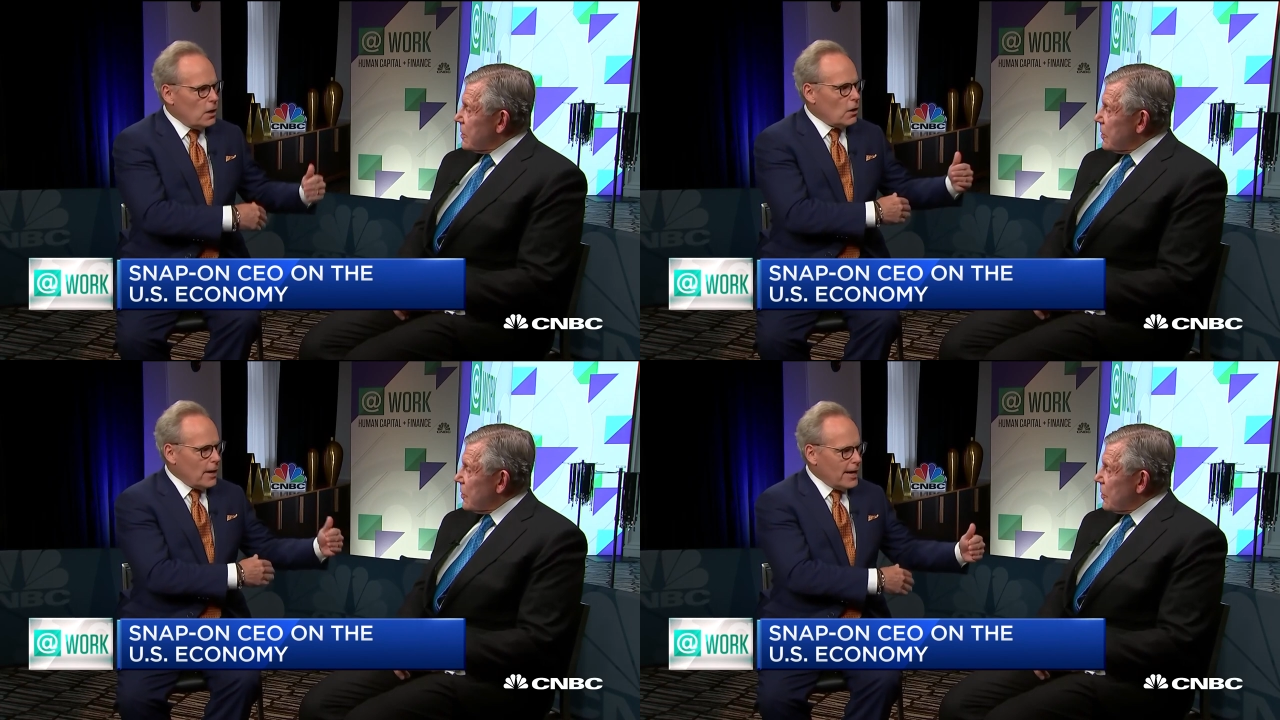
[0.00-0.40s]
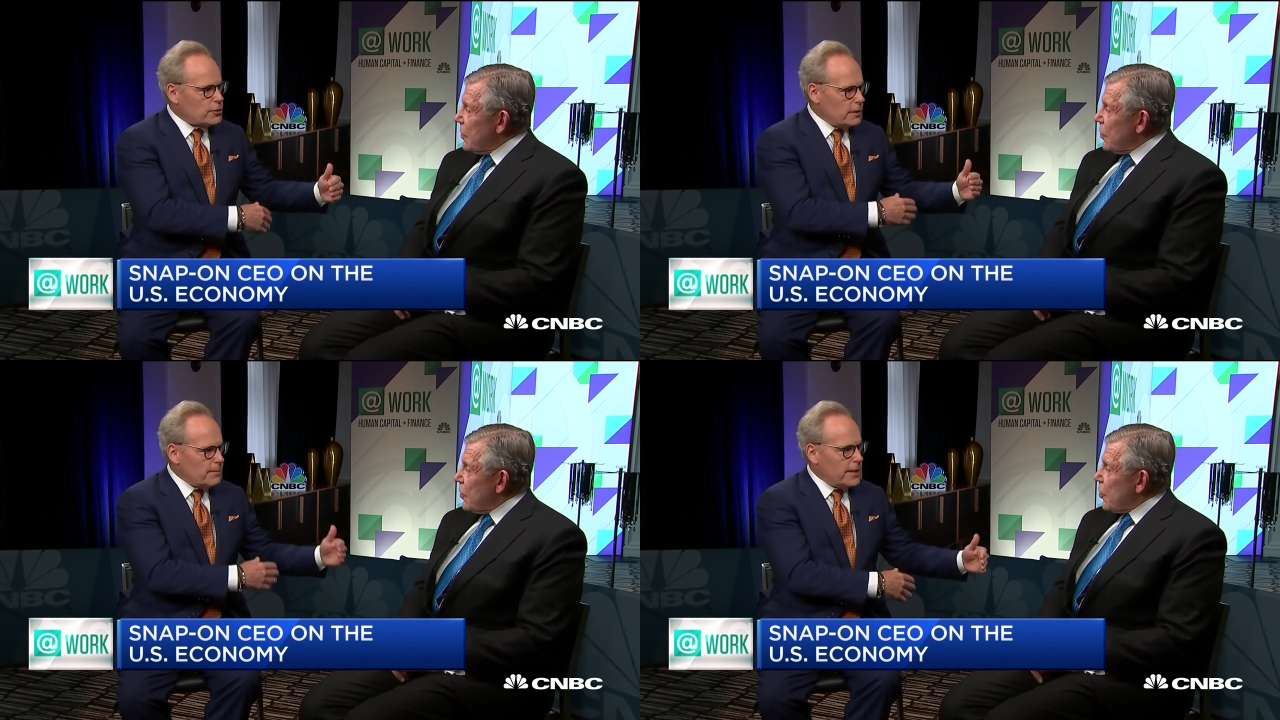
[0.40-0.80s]
Speaker 1: are
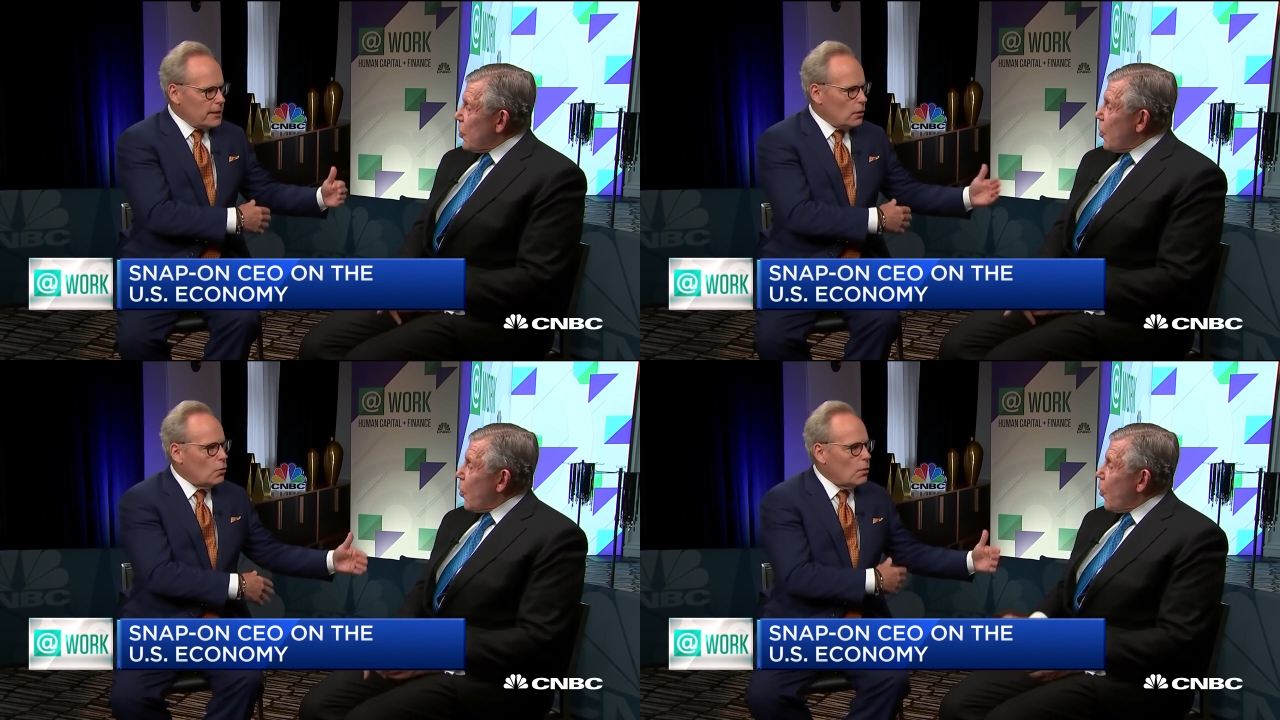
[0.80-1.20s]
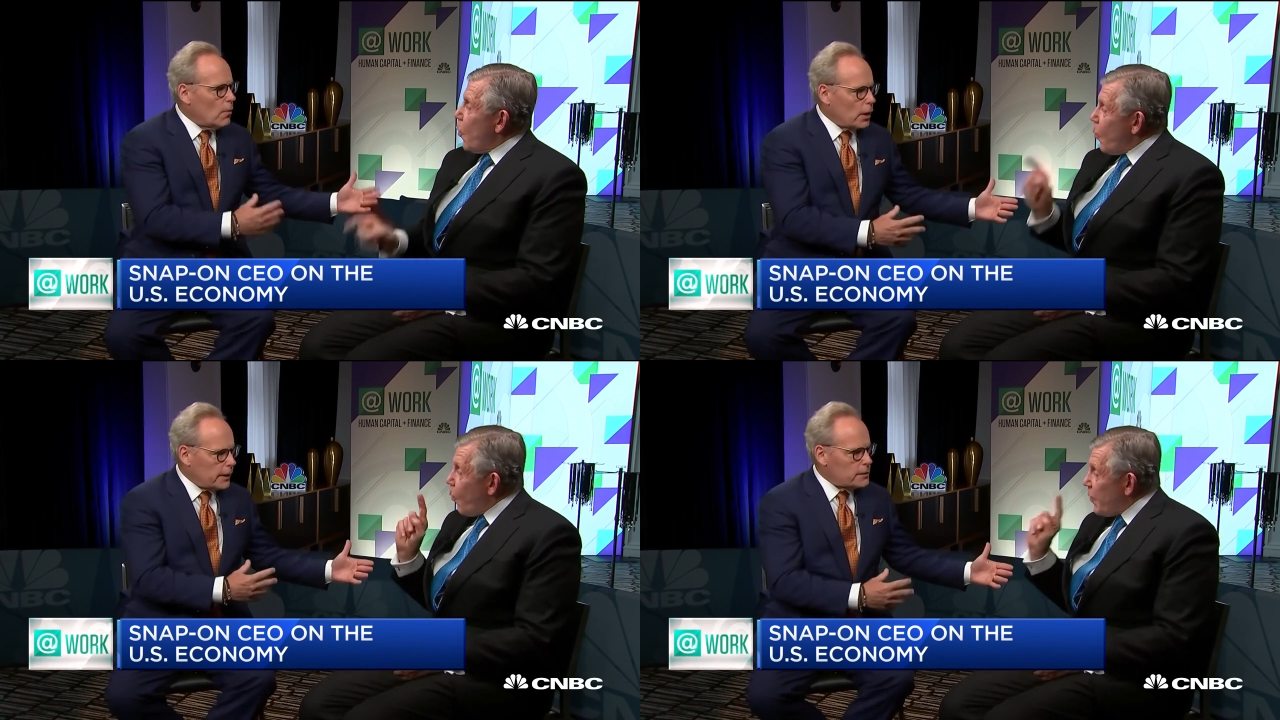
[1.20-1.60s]
actually made in local
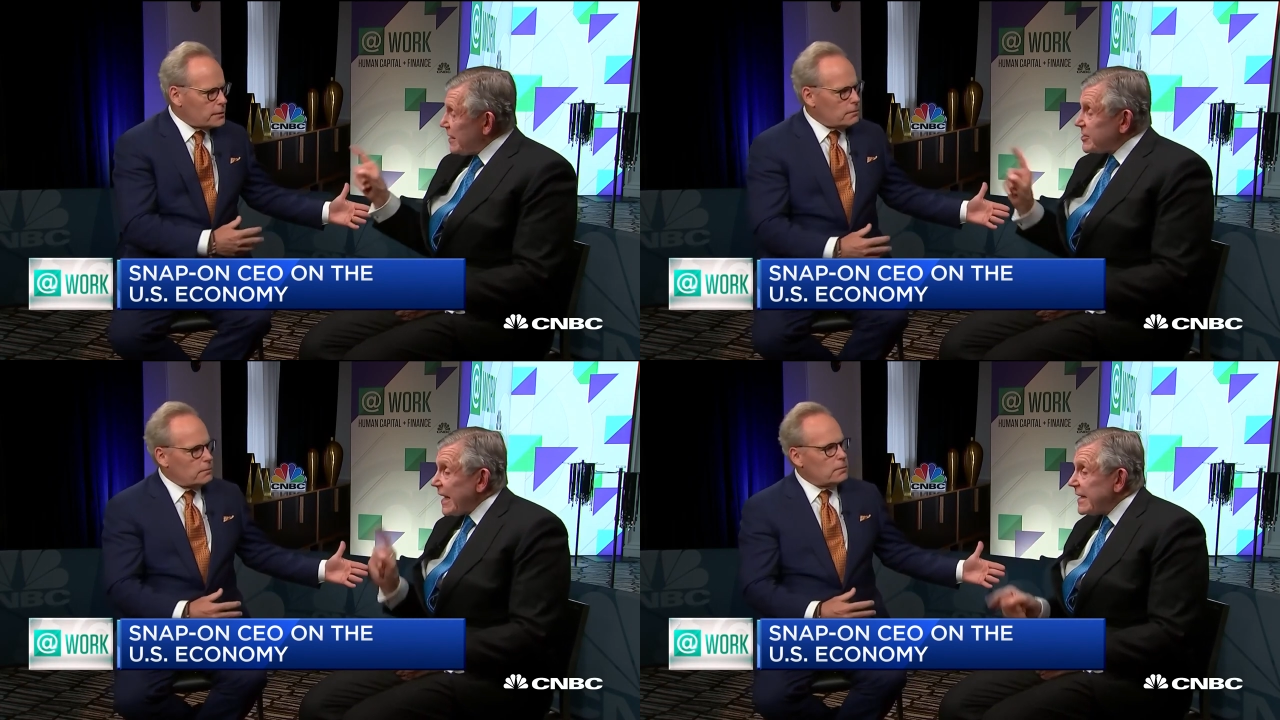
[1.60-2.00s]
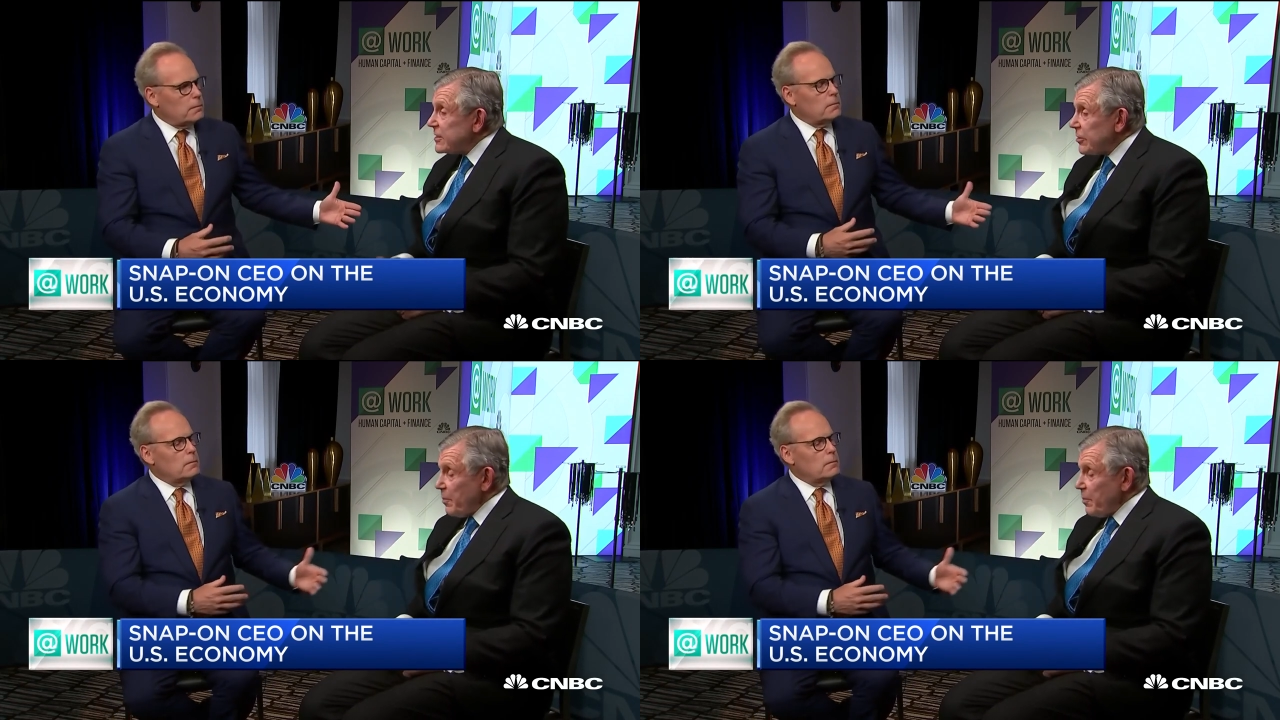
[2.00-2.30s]
markets? We tend to